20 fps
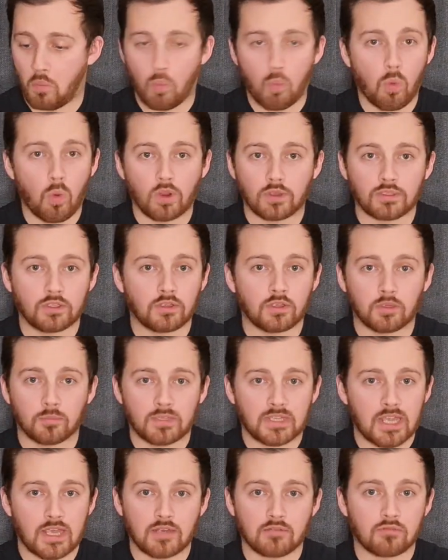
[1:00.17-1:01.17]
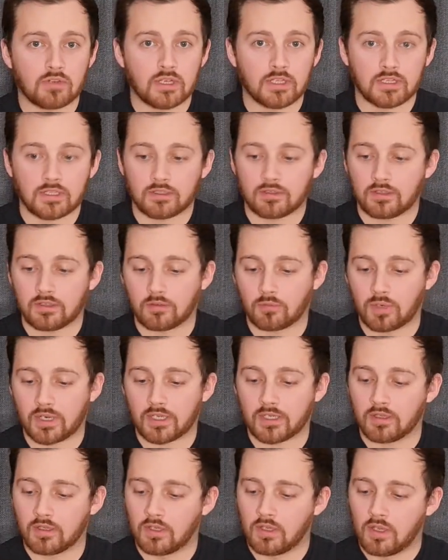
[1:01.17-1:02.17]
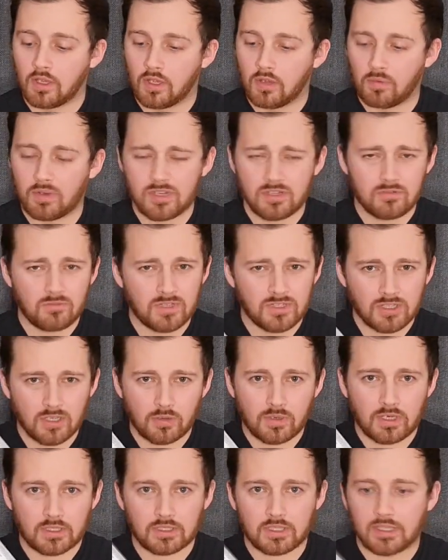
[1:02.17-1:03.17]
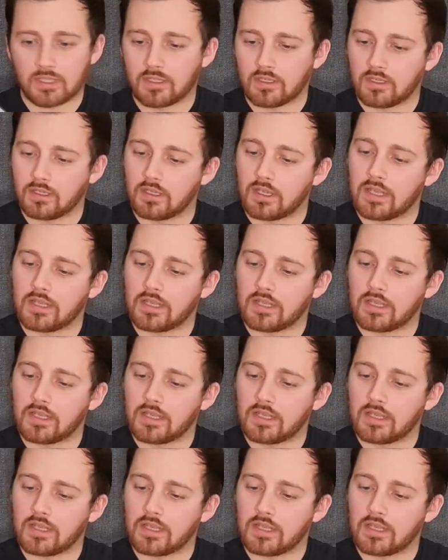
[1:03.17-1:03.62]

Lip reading: what you're going to be getting, really, in a way, which I quite like.